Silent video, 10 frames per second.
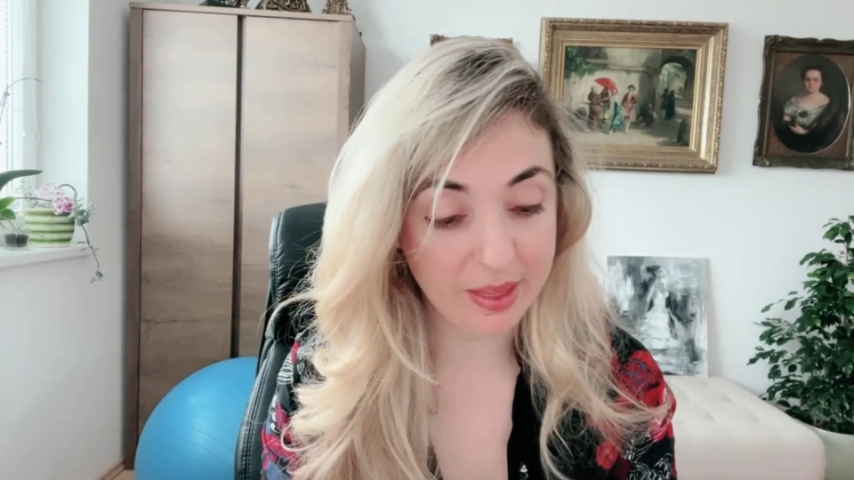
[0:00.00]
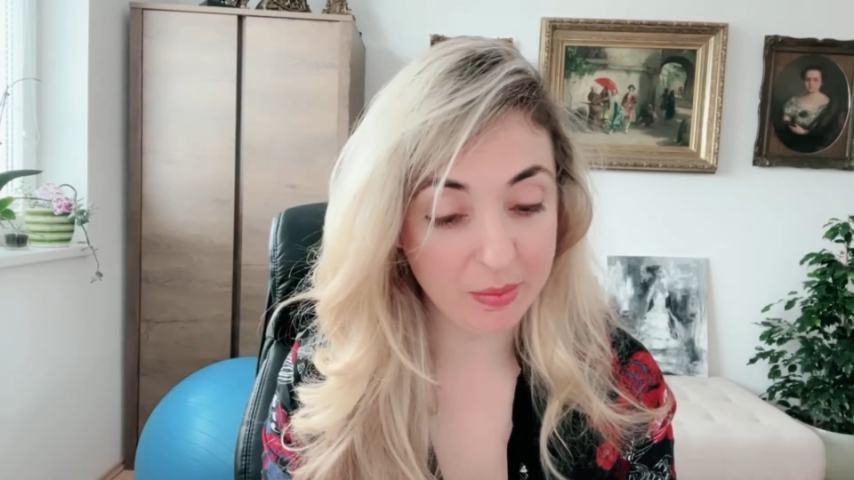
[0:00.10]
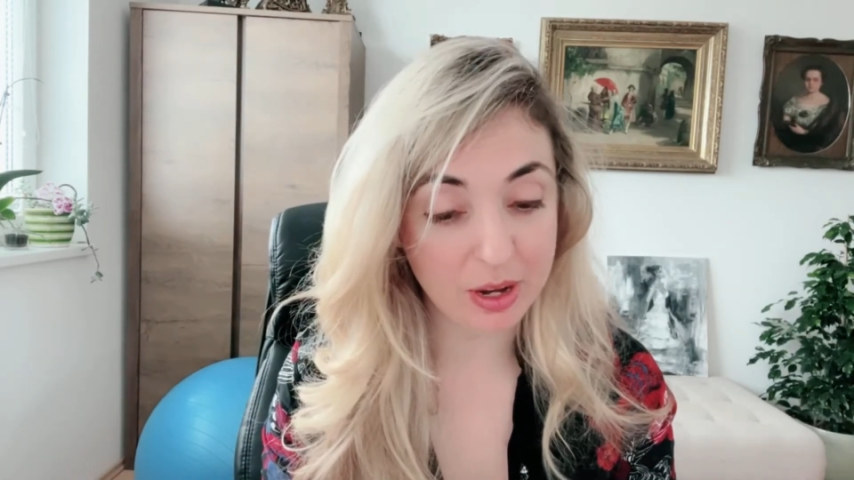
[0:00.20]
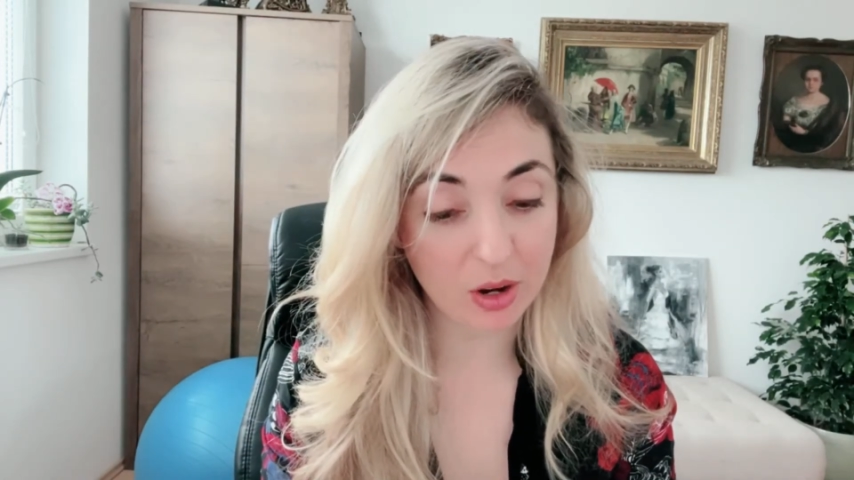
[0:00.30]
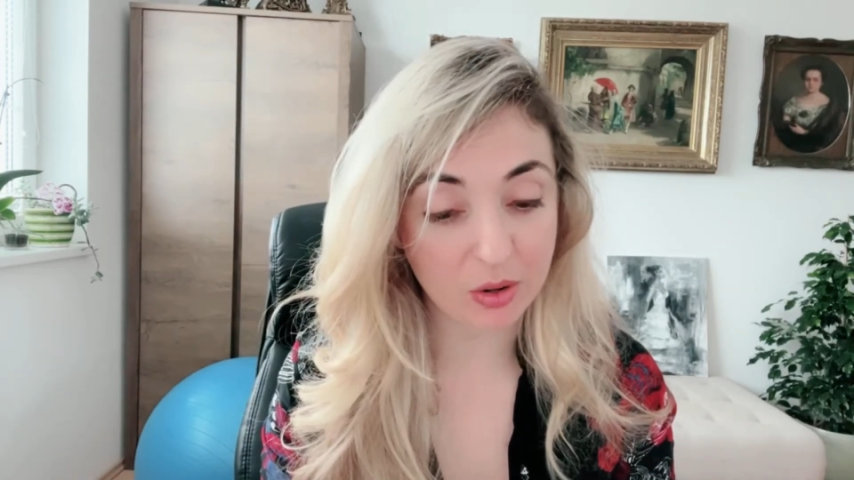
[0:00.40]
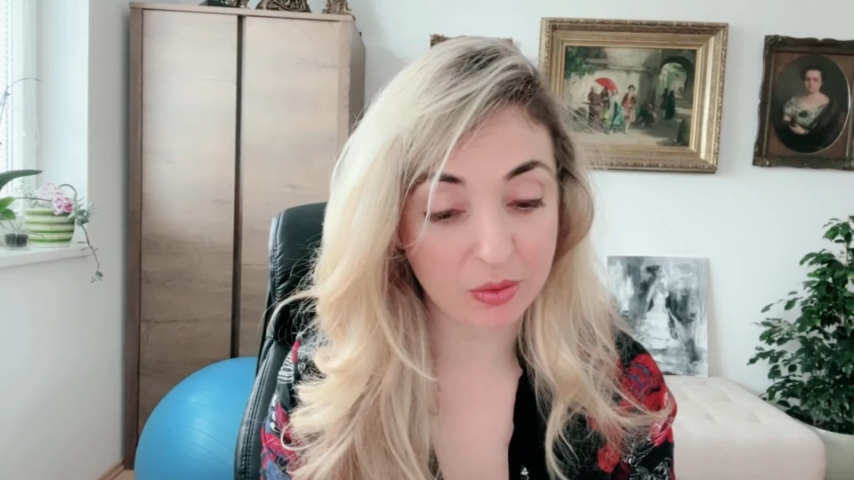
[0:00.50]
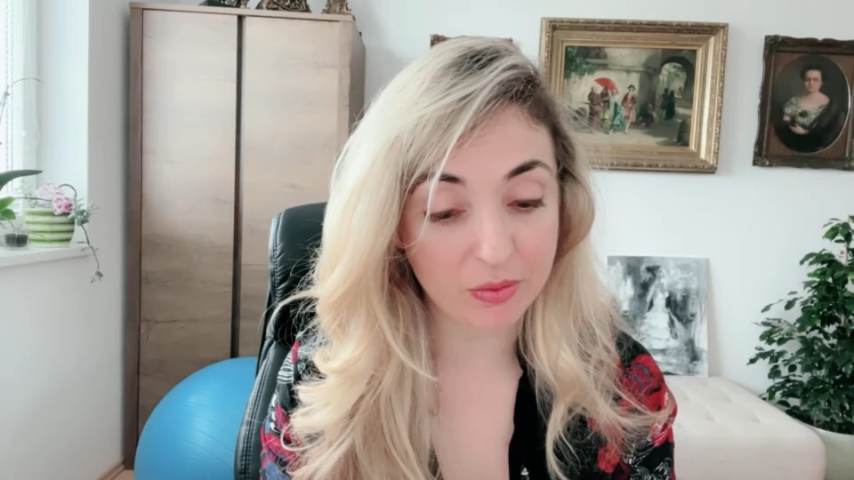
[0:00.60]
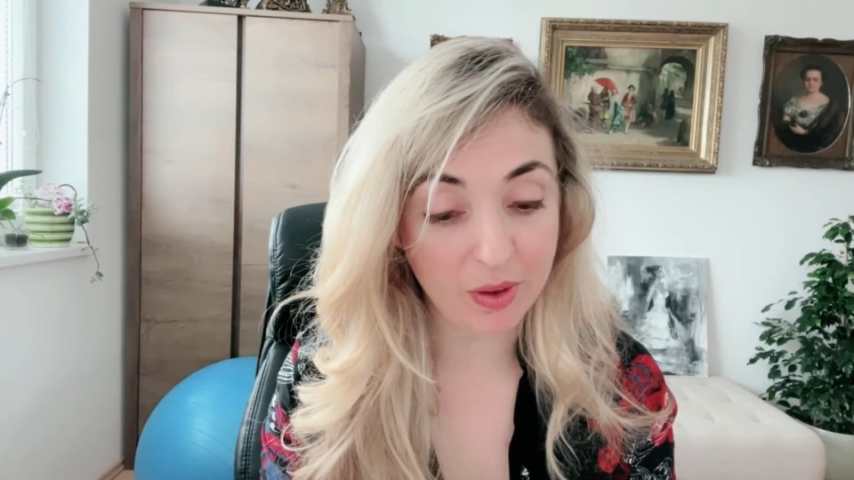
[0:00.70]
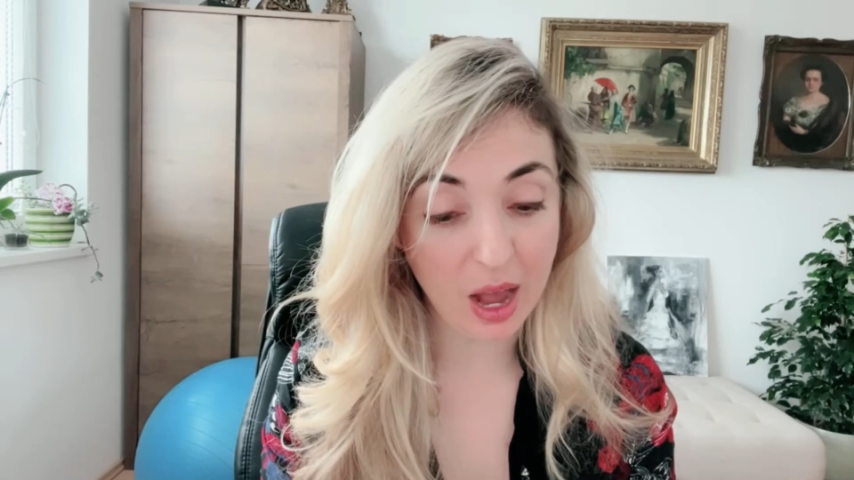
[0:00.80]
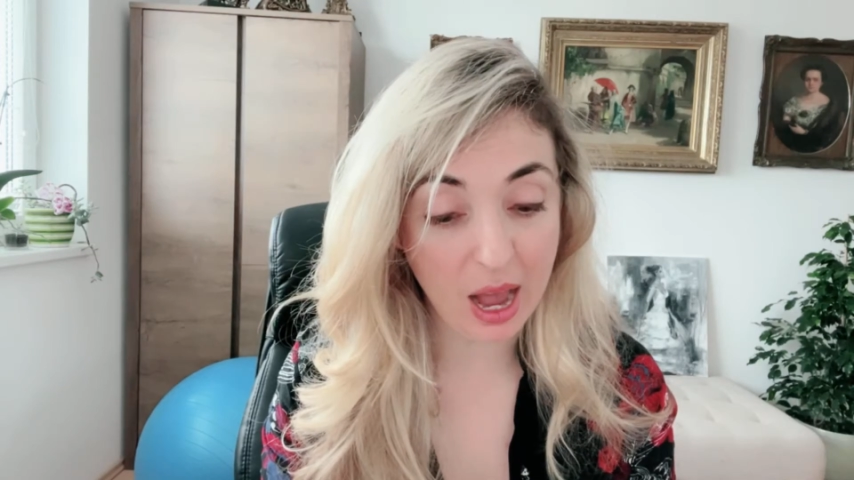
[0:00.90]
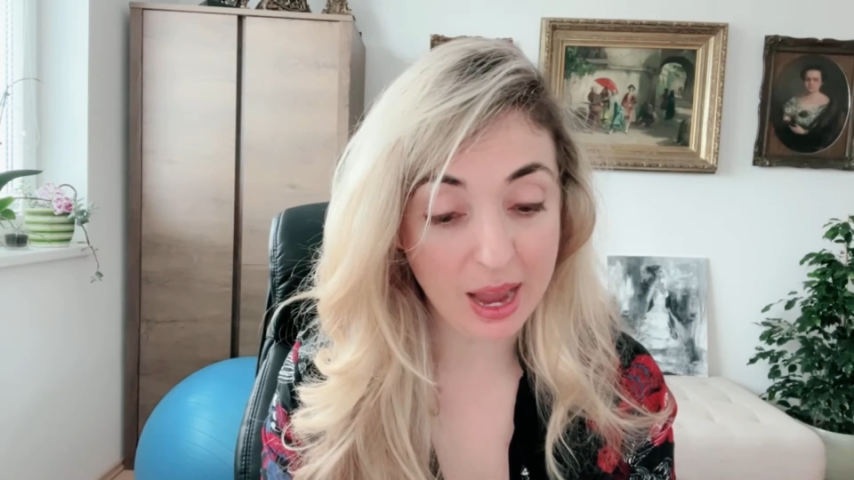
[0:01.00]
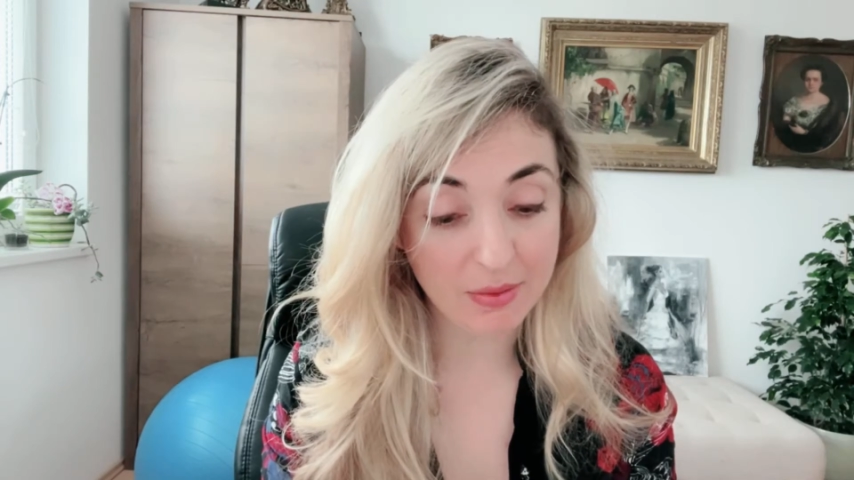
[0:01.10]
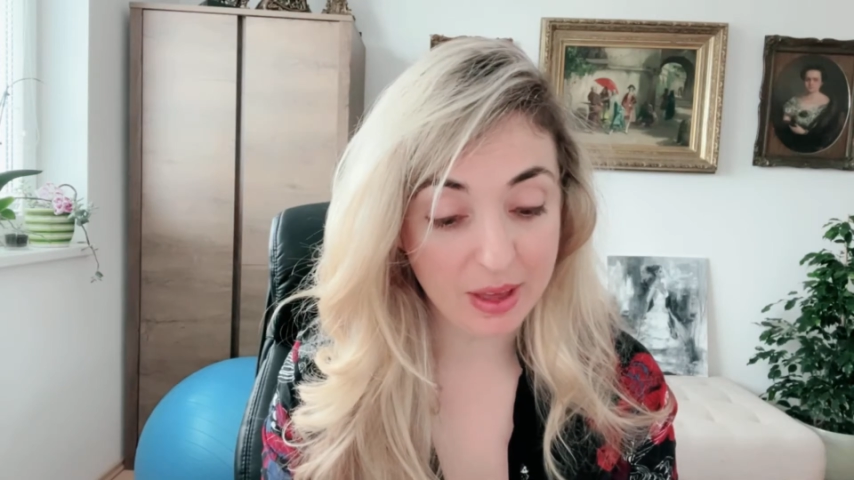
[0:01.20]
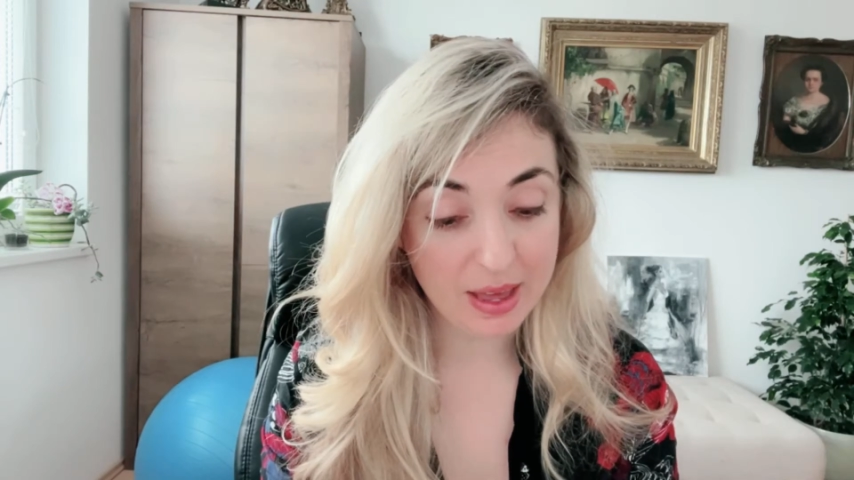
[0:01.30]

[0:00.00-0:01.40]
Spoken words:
then we go to 5,